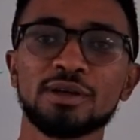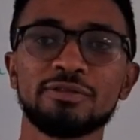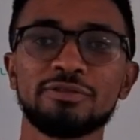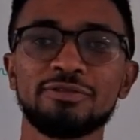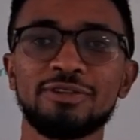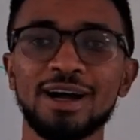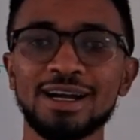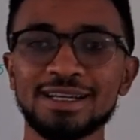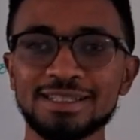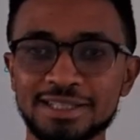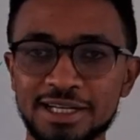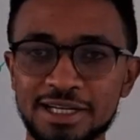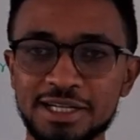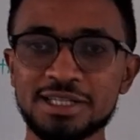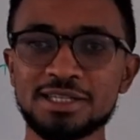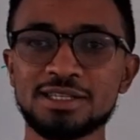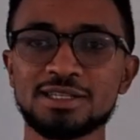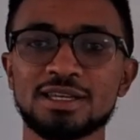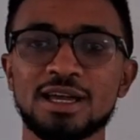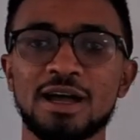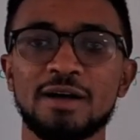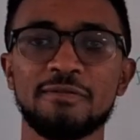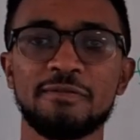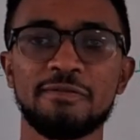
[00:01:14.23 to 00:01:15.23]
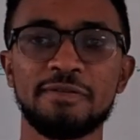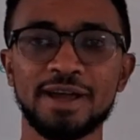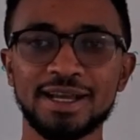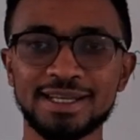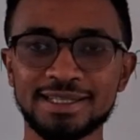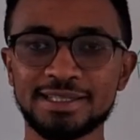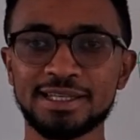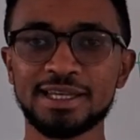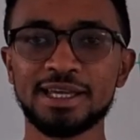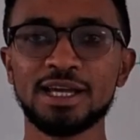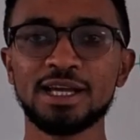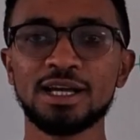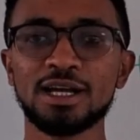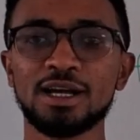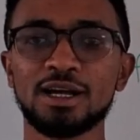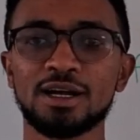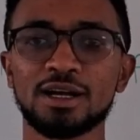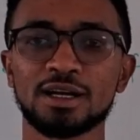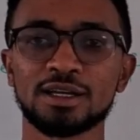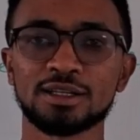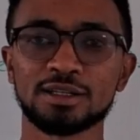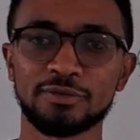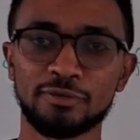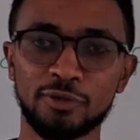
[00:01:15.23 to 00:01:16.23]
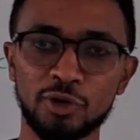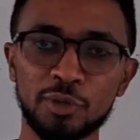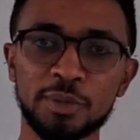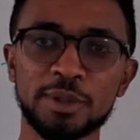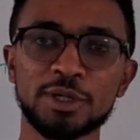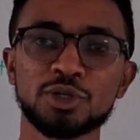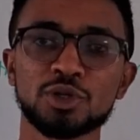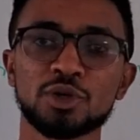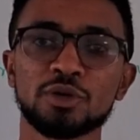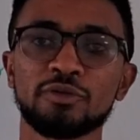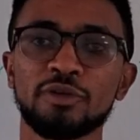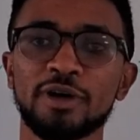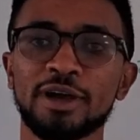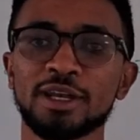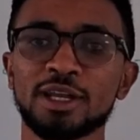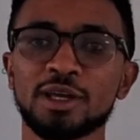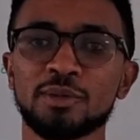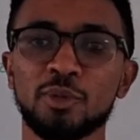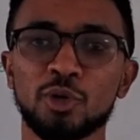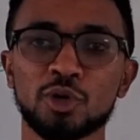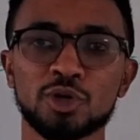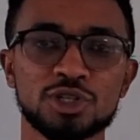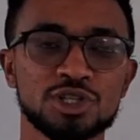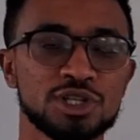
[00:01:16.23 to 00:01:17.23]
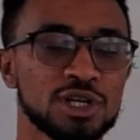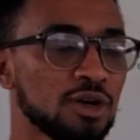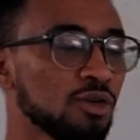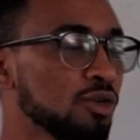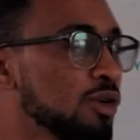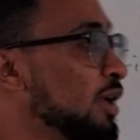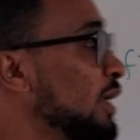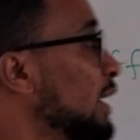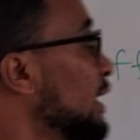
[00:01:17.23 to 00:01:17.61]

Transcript: the factors affecting the formation of ionic bonds now.